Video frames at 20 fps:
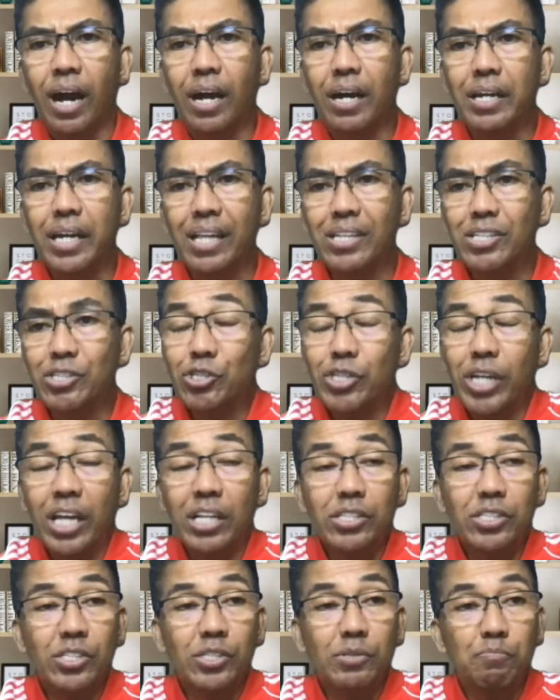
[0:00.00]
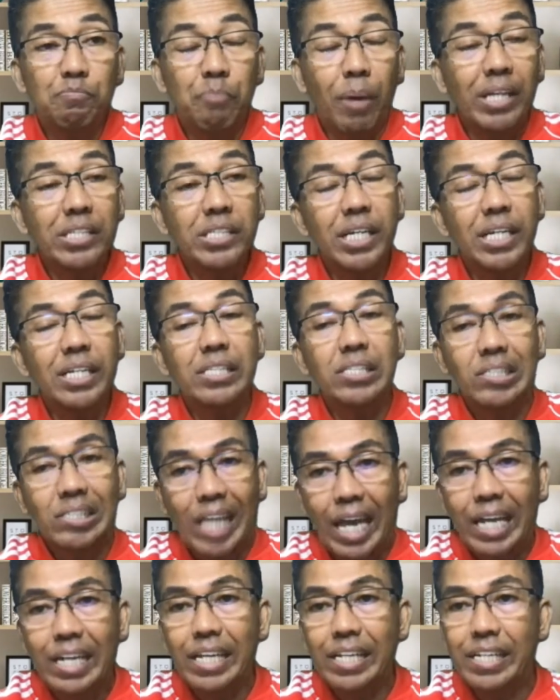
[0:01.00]
it's basically
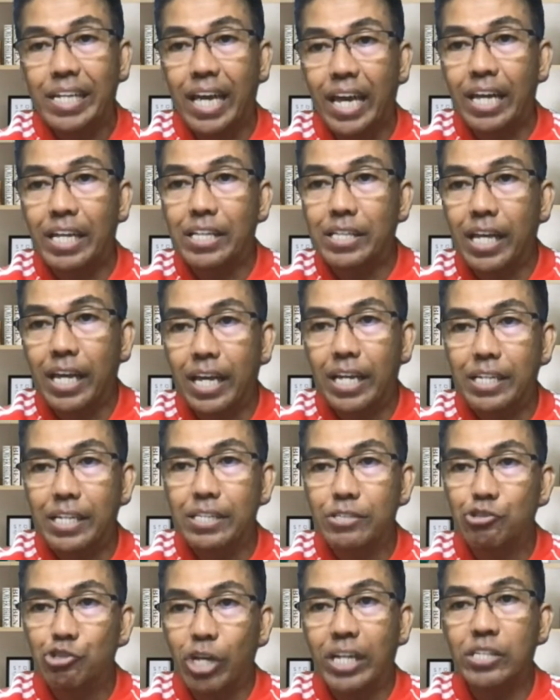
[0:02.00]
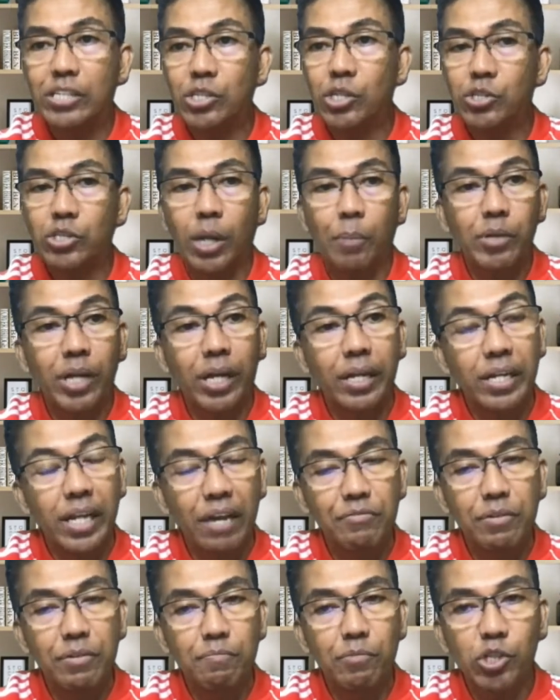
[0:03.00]
stated in Genesis chapter 11,